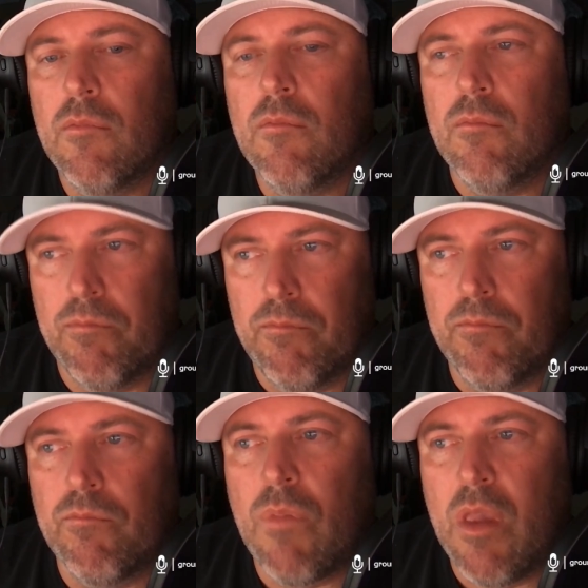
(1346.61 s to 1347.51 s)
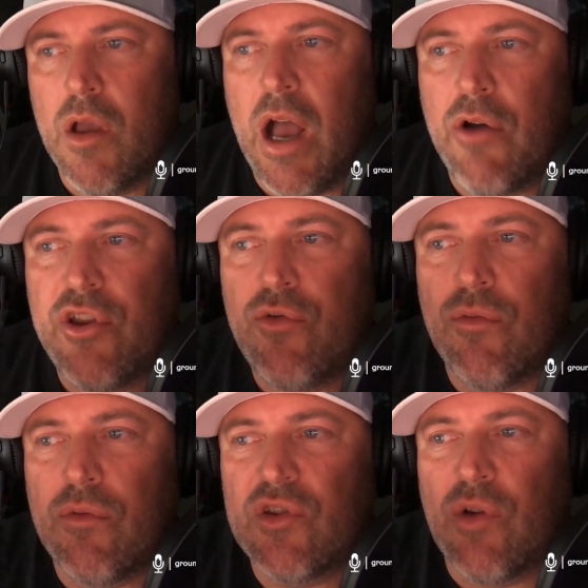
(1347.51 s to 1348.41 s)
hmm how do you
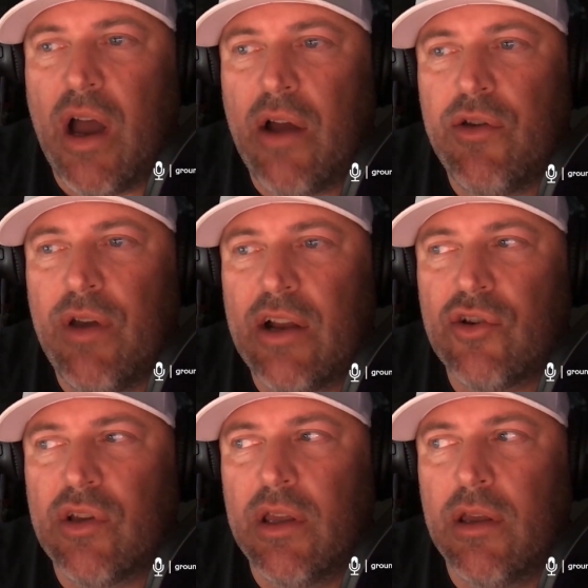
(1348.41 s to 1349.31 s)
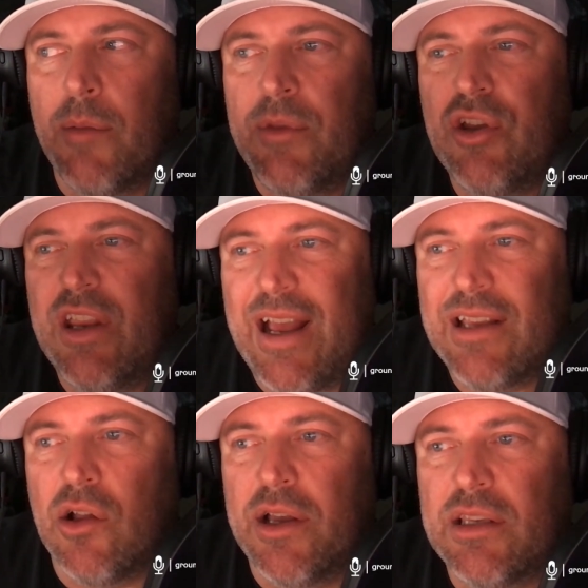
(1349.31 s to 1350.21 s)
actually, I mean, you can ask
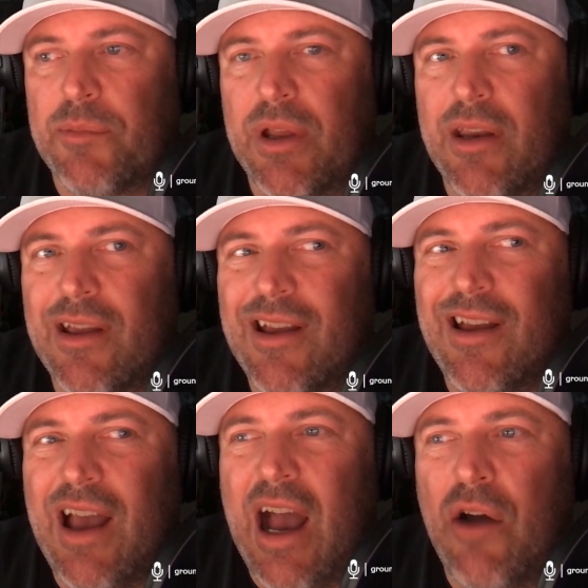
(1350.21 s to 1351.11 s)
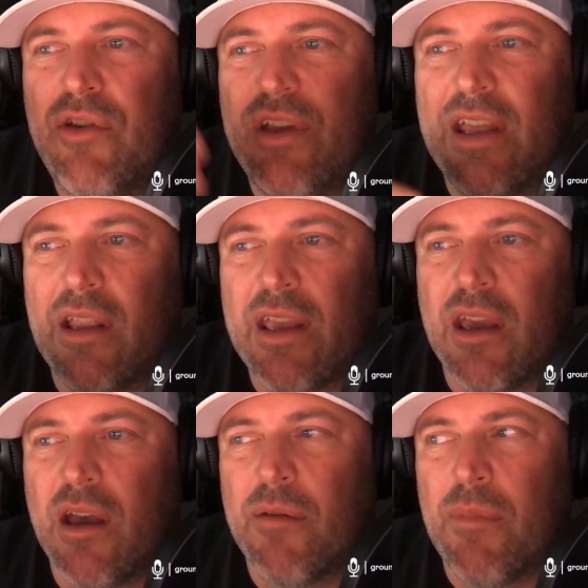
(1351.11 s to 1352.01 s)
clients, but how do you get like
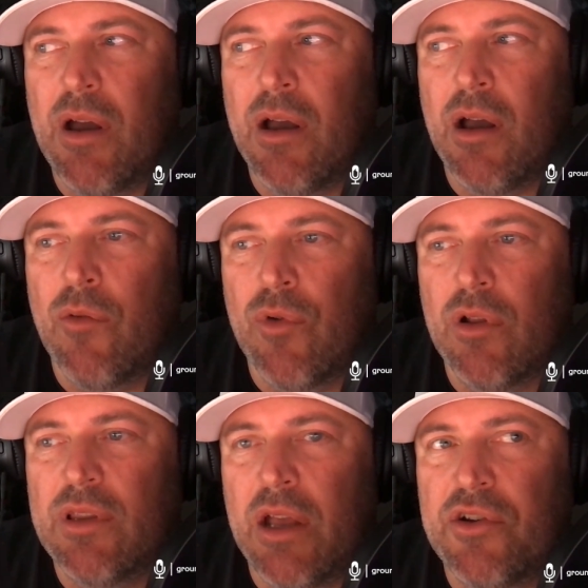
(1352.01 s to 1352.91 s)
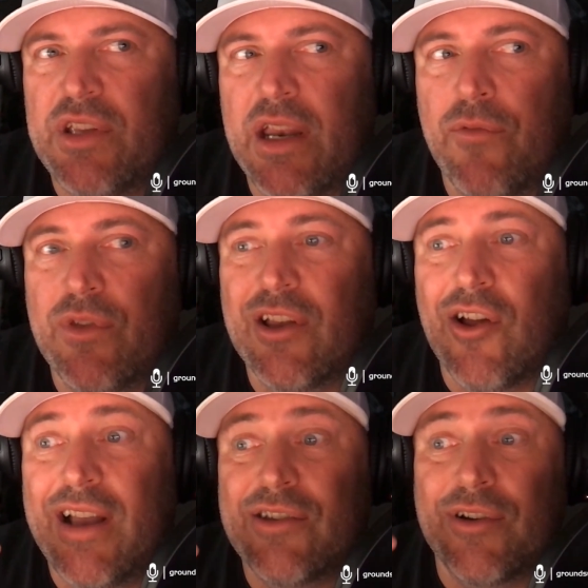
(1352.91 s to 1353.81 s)
a real understanding of what the
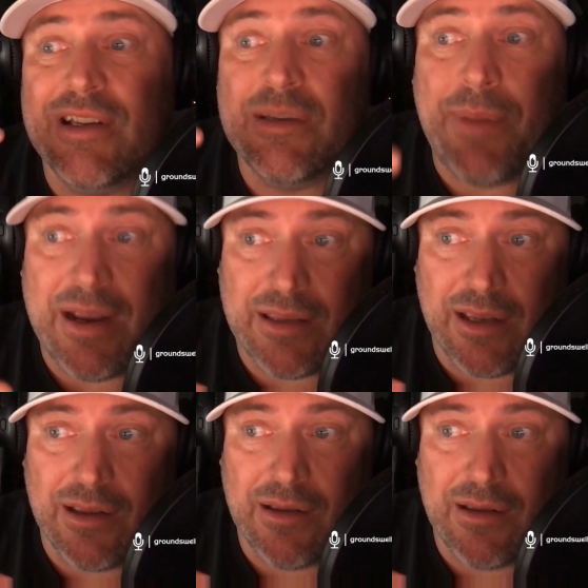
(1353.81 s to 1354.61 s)
clients are expecting?